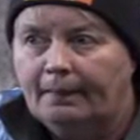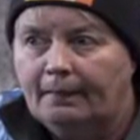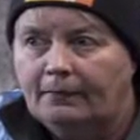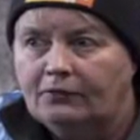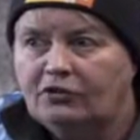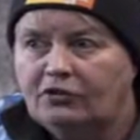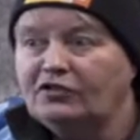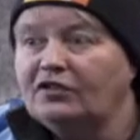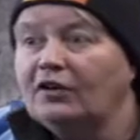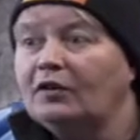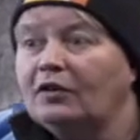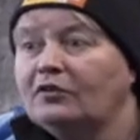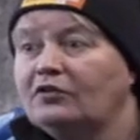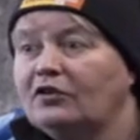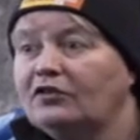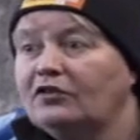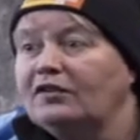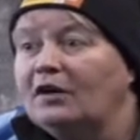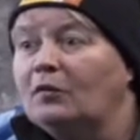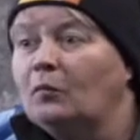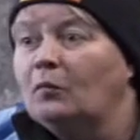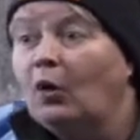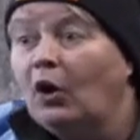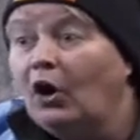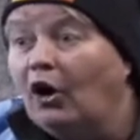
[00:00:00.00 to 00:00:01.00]
Does it, does
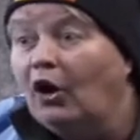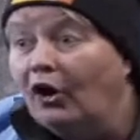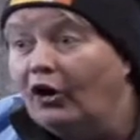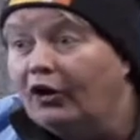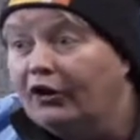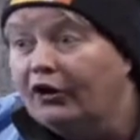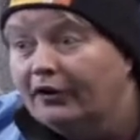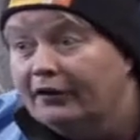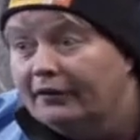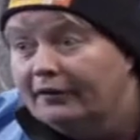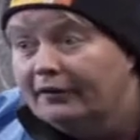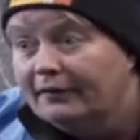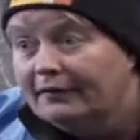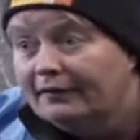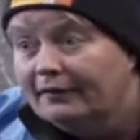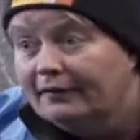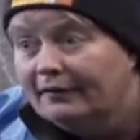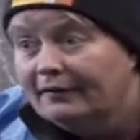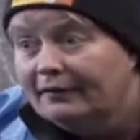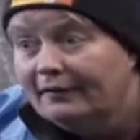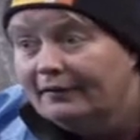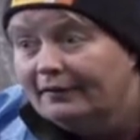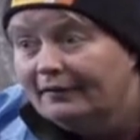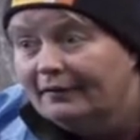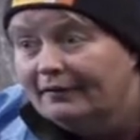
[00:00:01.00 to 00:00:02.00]
it work?
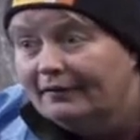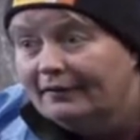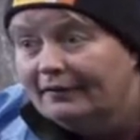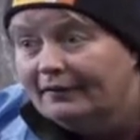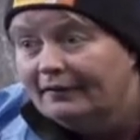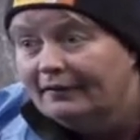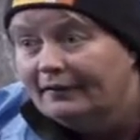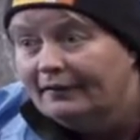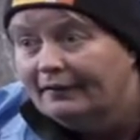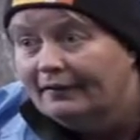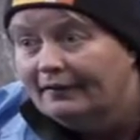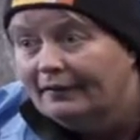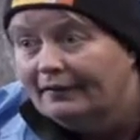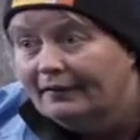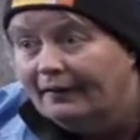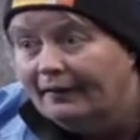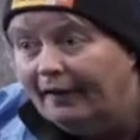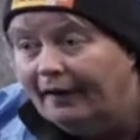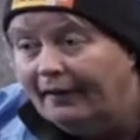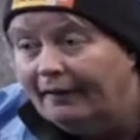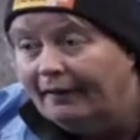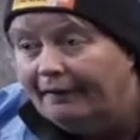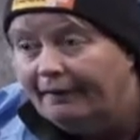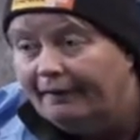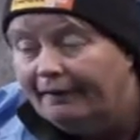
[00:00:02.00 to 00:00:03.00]

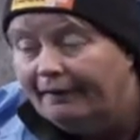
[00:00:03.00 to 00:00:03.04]
Huh?